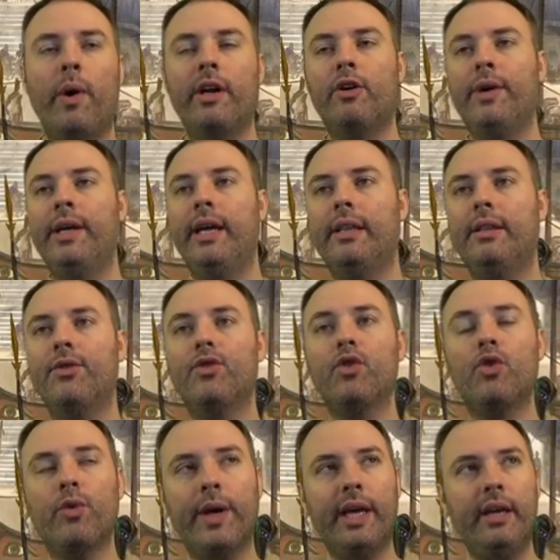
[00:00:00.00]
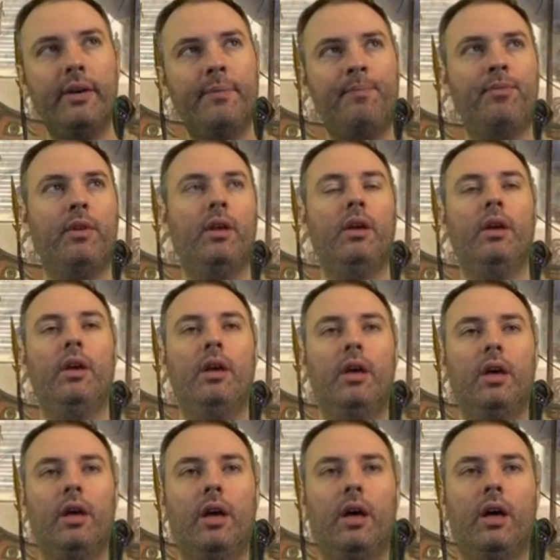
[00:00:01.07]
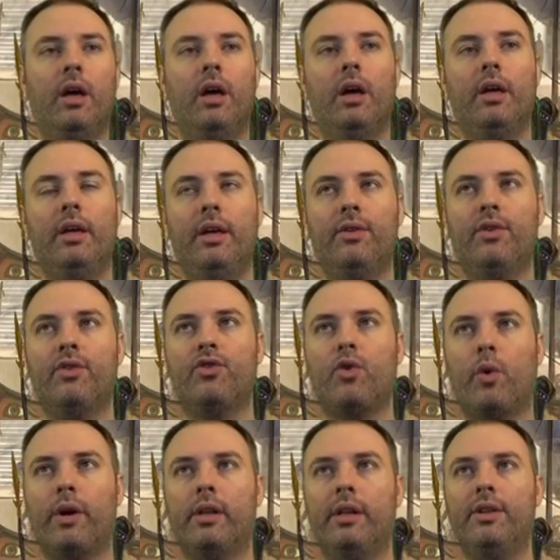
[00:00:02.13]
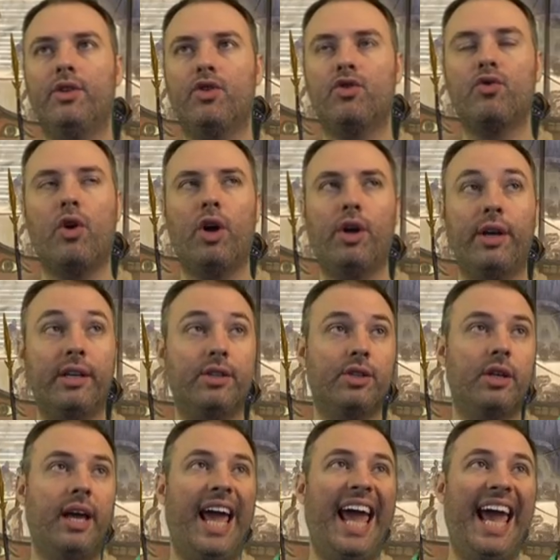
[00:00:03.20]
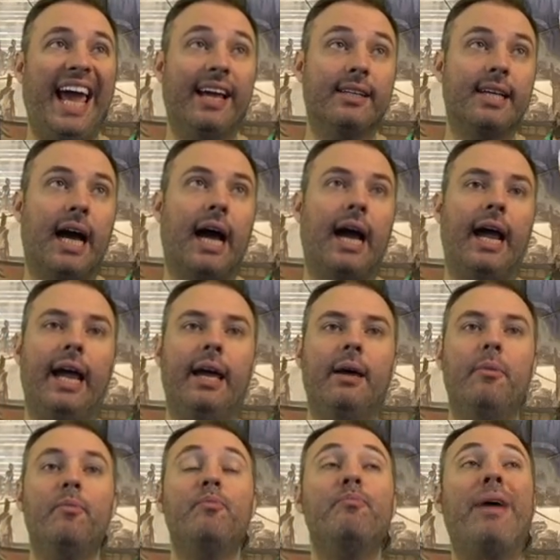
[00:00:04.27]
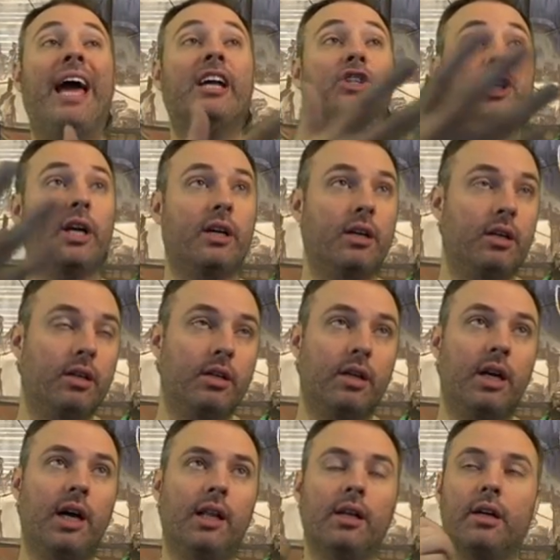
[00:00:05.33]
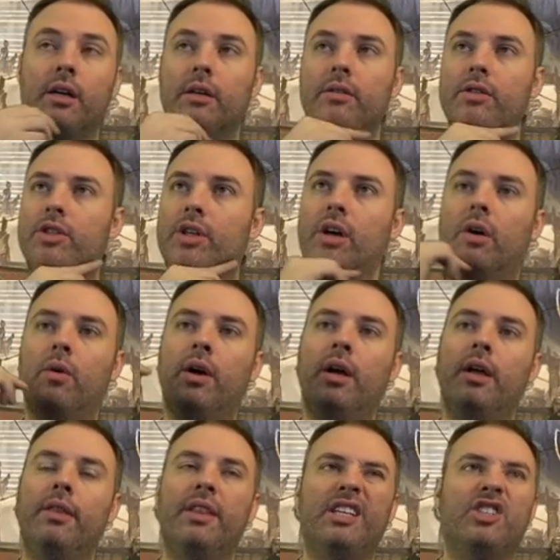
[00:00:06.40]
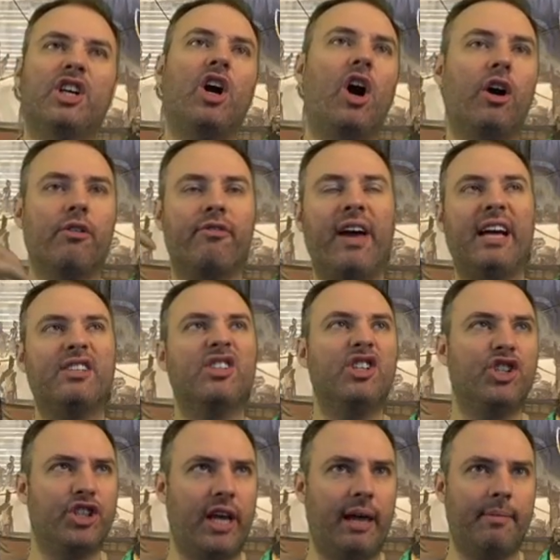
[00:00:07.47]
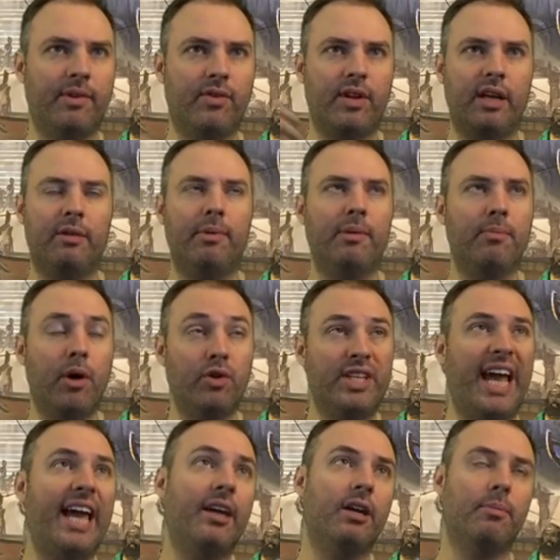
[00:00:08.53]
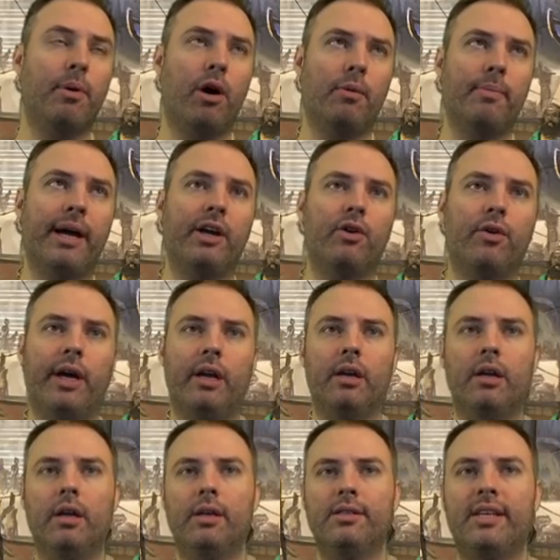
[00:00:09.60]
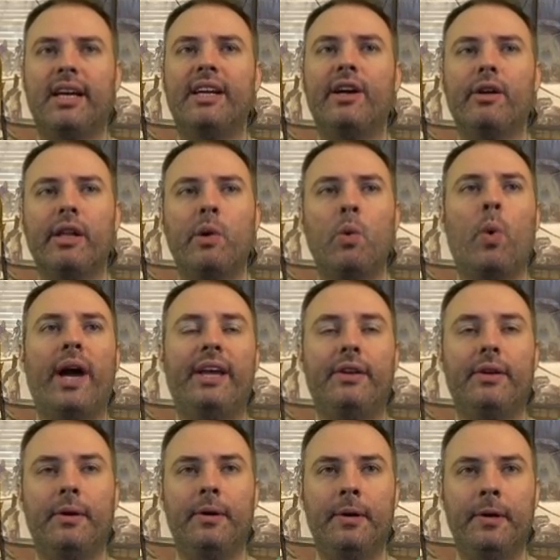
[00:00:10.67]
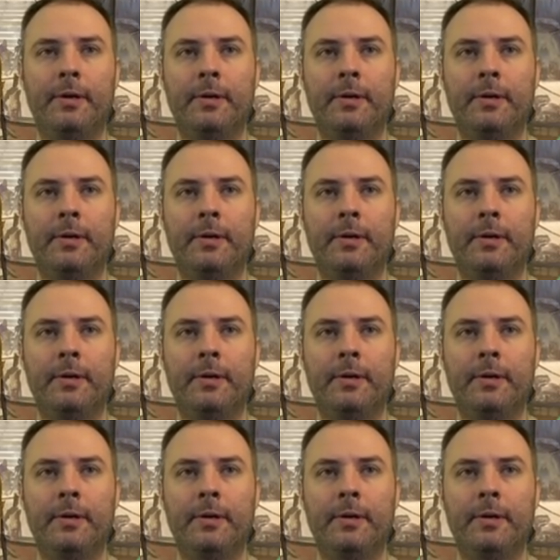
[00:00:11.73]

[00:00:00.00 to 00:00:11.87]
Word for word: Why did green get this? Green uh, is historically the strongest anti-magic color. So things like artifacts and enchantments tend to be the most hated upon by green. Secondarily, white.